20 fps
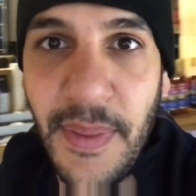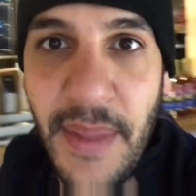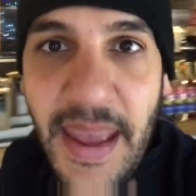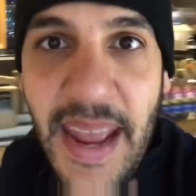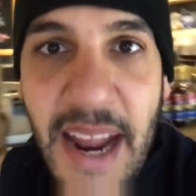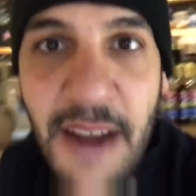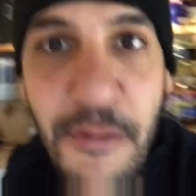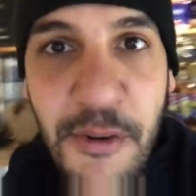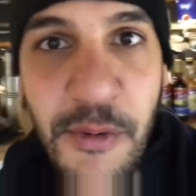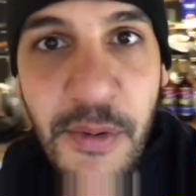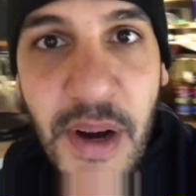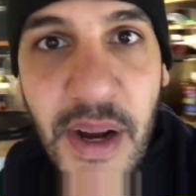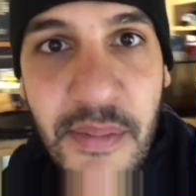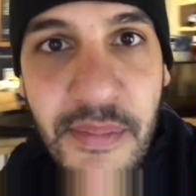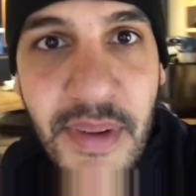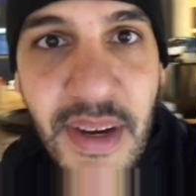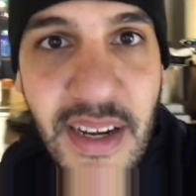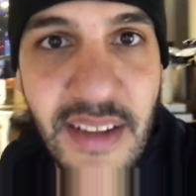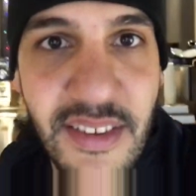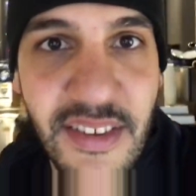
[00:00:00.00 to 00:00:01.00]
Hey
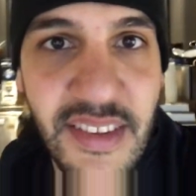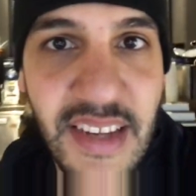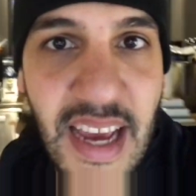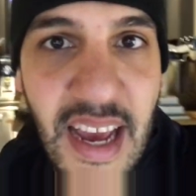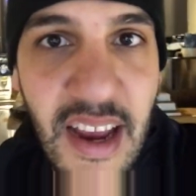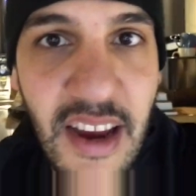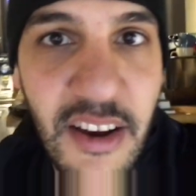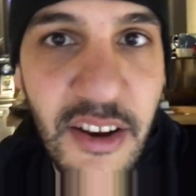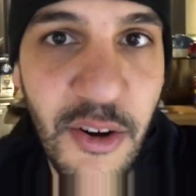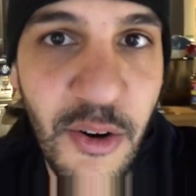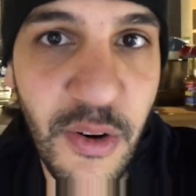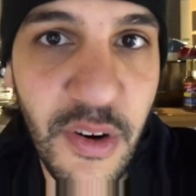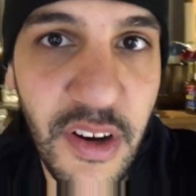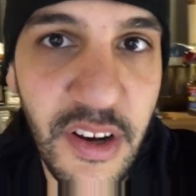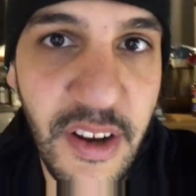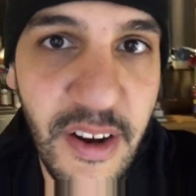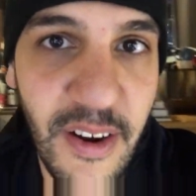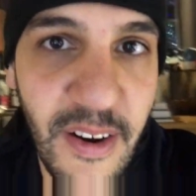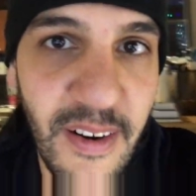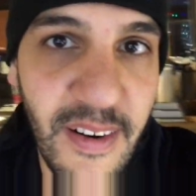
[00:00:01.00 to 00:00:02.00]
everyone, it's
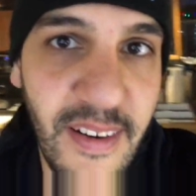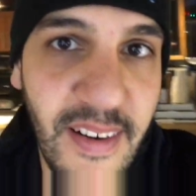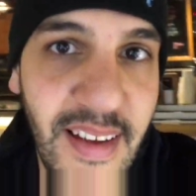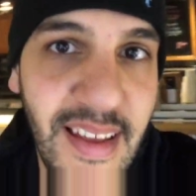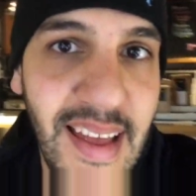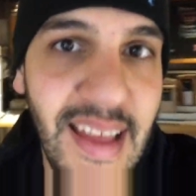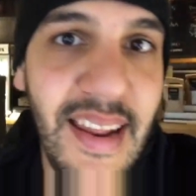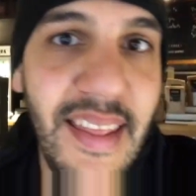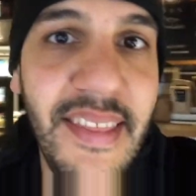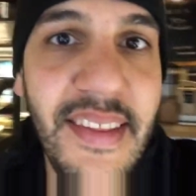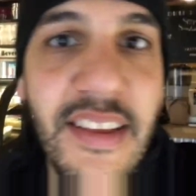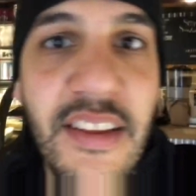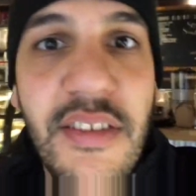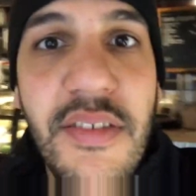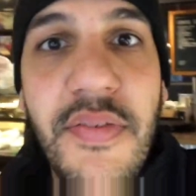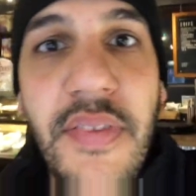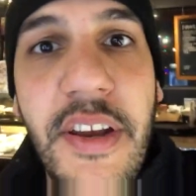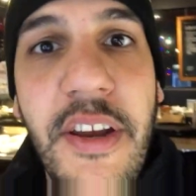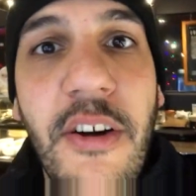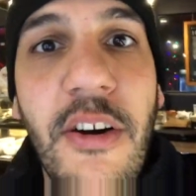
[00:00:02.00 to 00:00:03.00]
Dnoorian here, and in
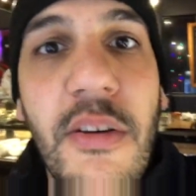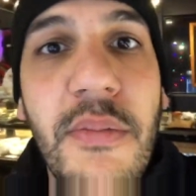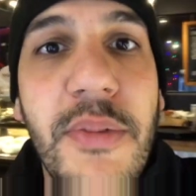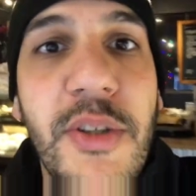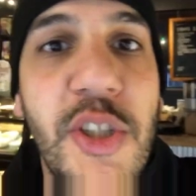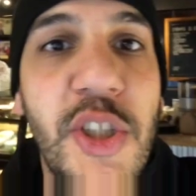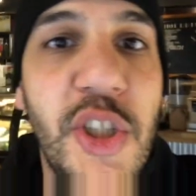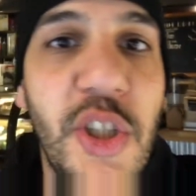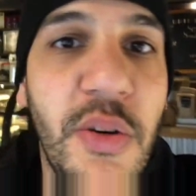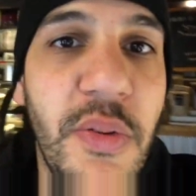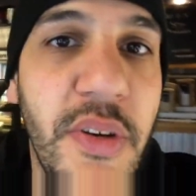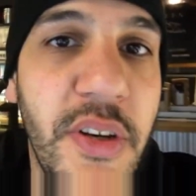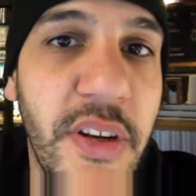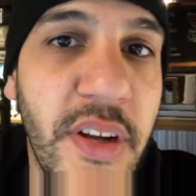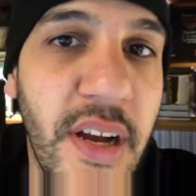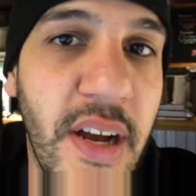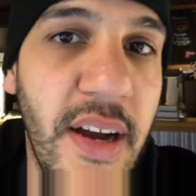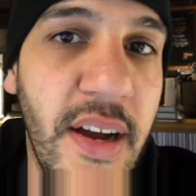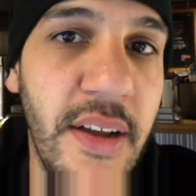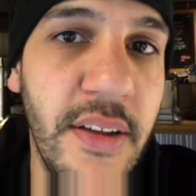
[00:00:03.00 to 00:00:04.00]
this video I'm going to be showing
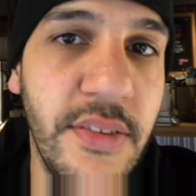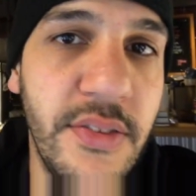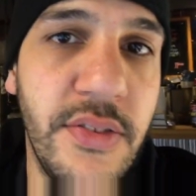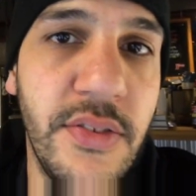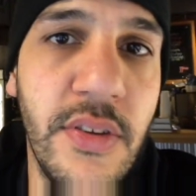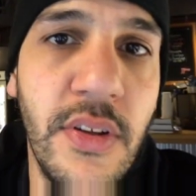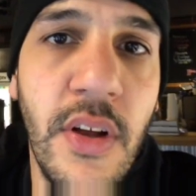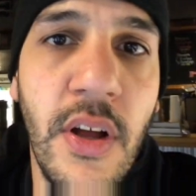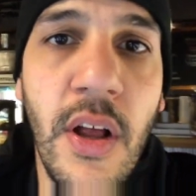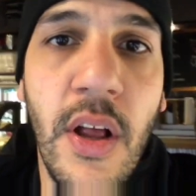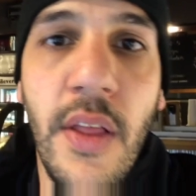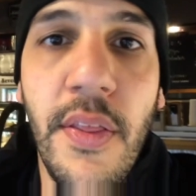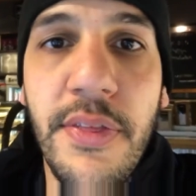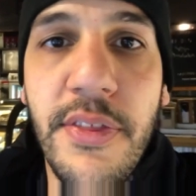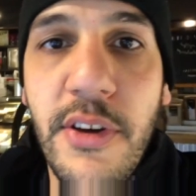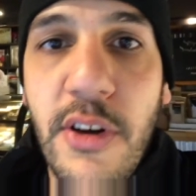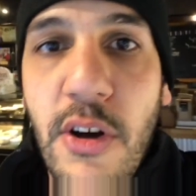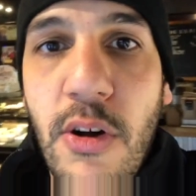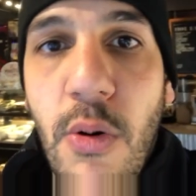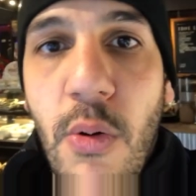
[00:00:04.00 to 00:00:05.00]
you guys
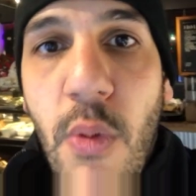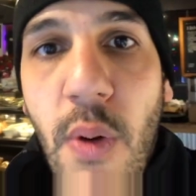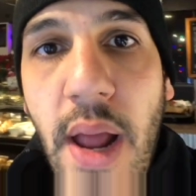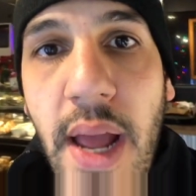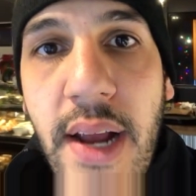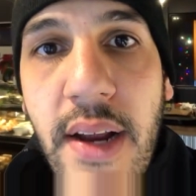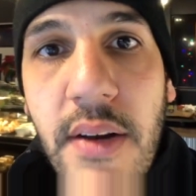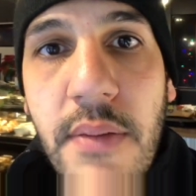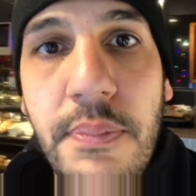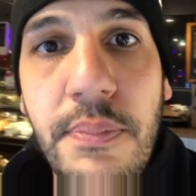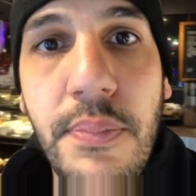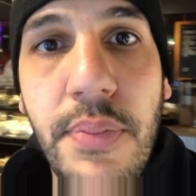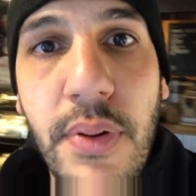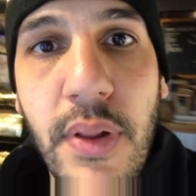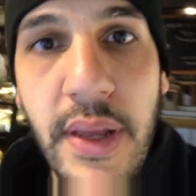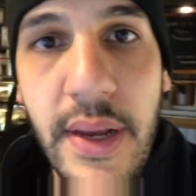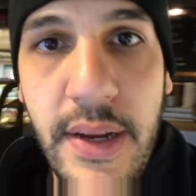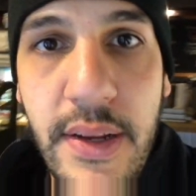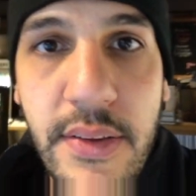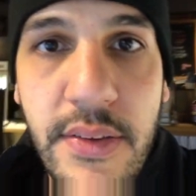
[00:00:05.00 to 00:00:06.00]
the correct
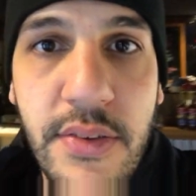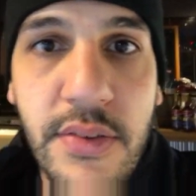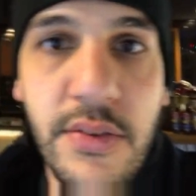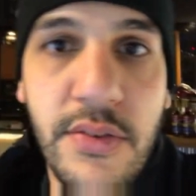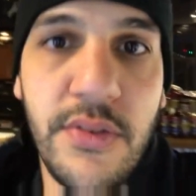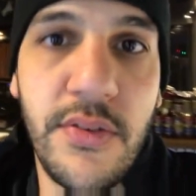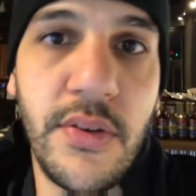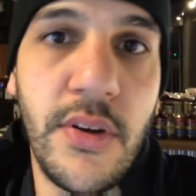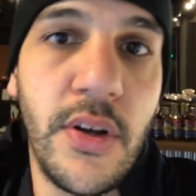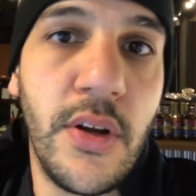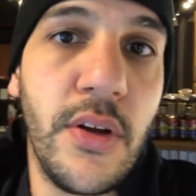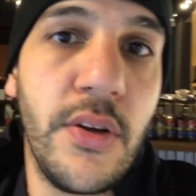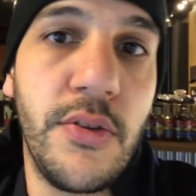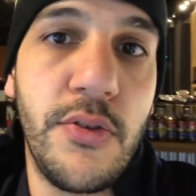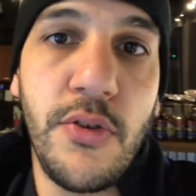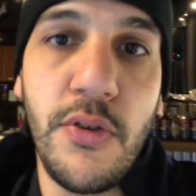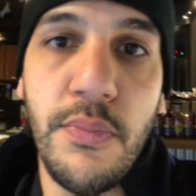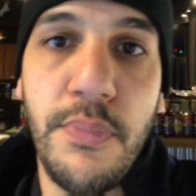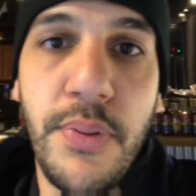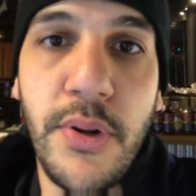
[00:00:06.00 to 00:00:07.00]
place
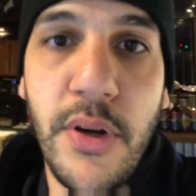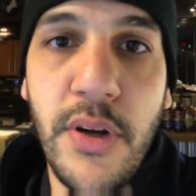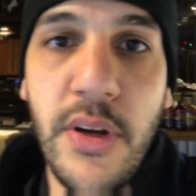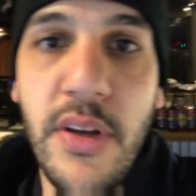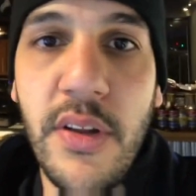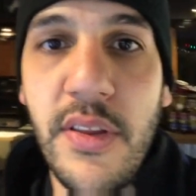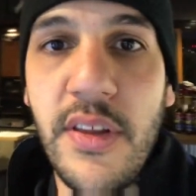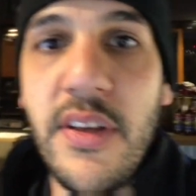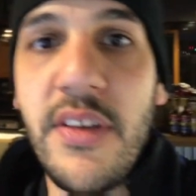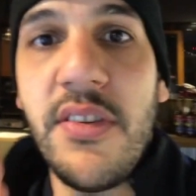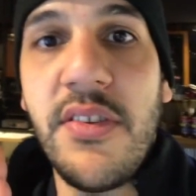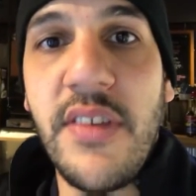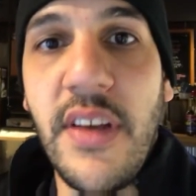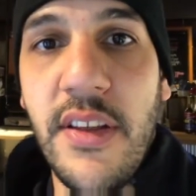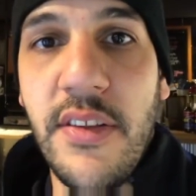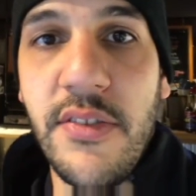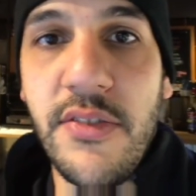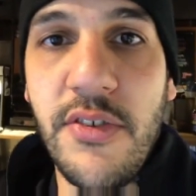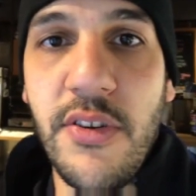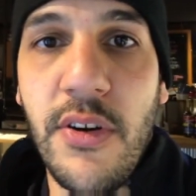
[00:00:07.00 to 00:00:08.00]
to put the
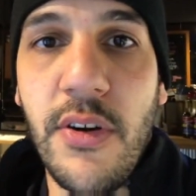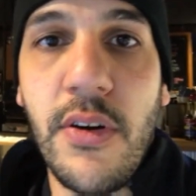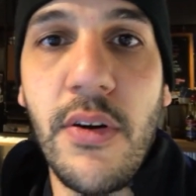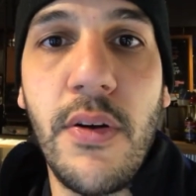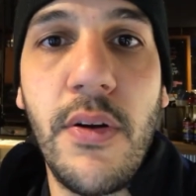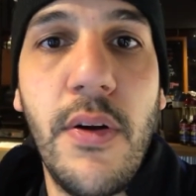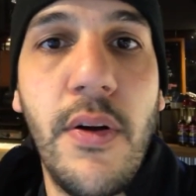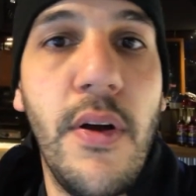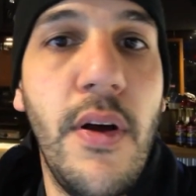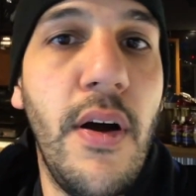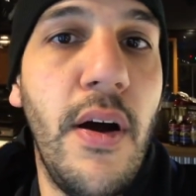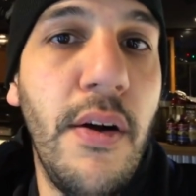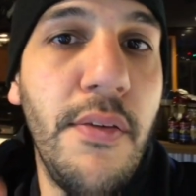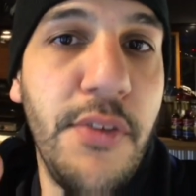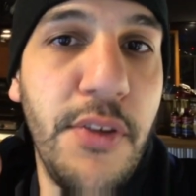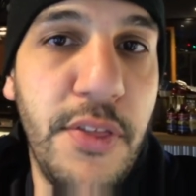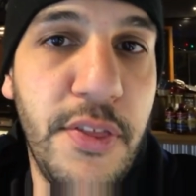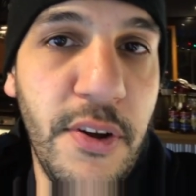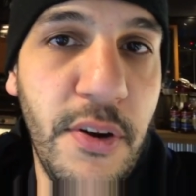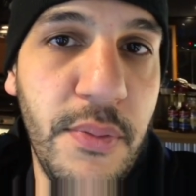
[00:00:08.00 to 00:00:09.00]
sensor of
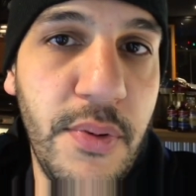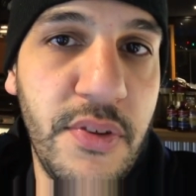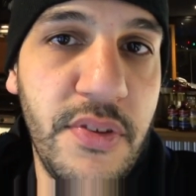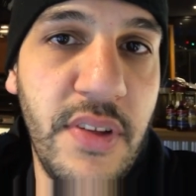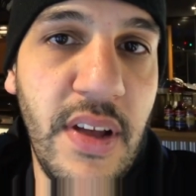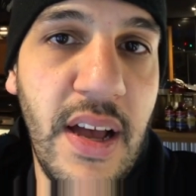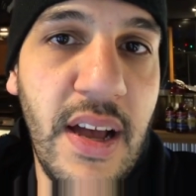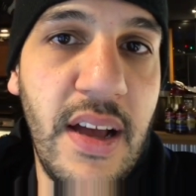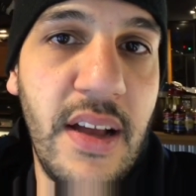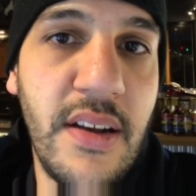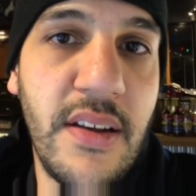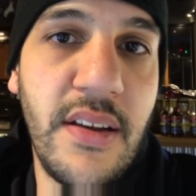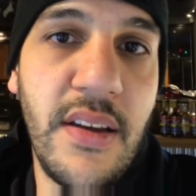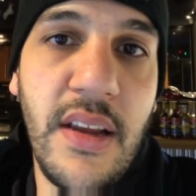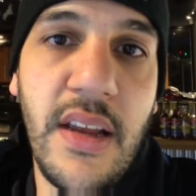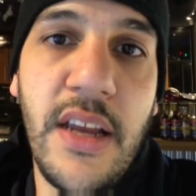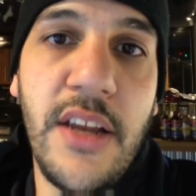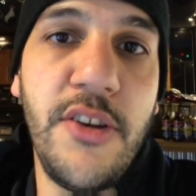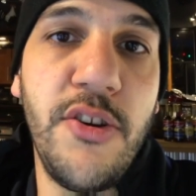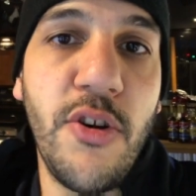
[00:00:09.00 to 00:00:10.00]
the thermostat
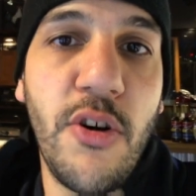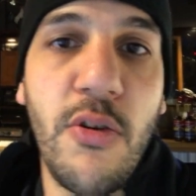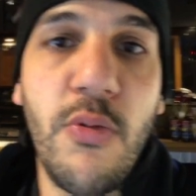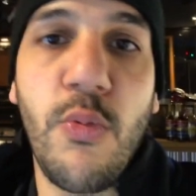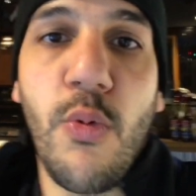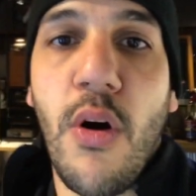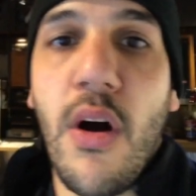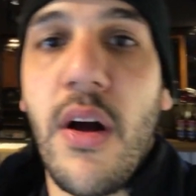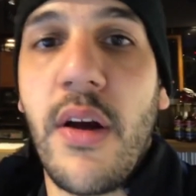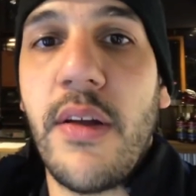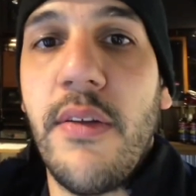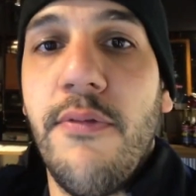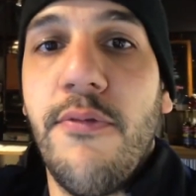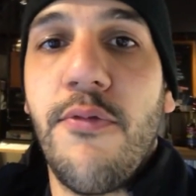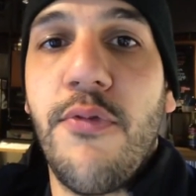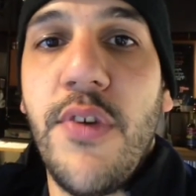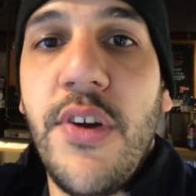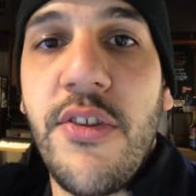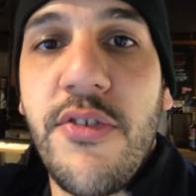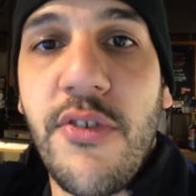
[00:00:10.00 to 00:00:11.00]
in your walk-in
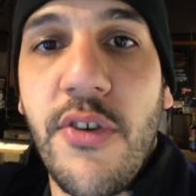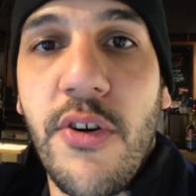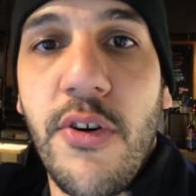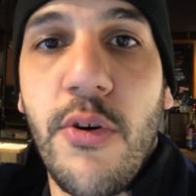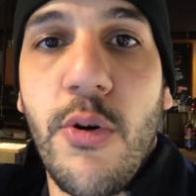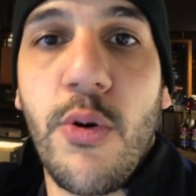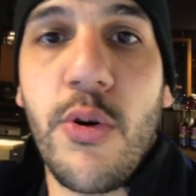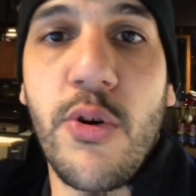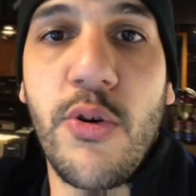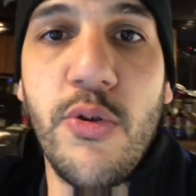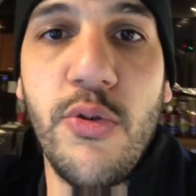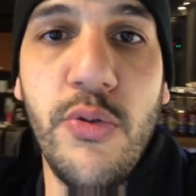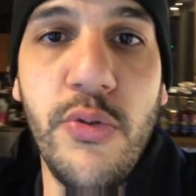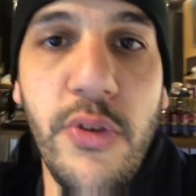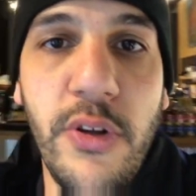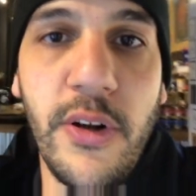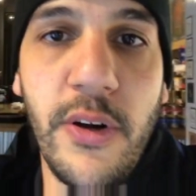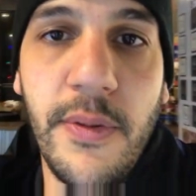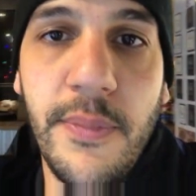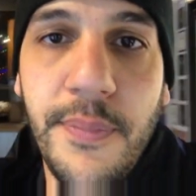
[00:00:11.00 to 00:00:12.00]
freezer or
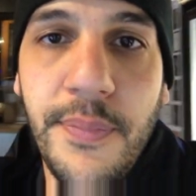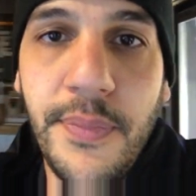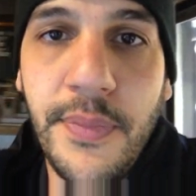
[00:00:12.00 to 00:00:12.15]
cooler.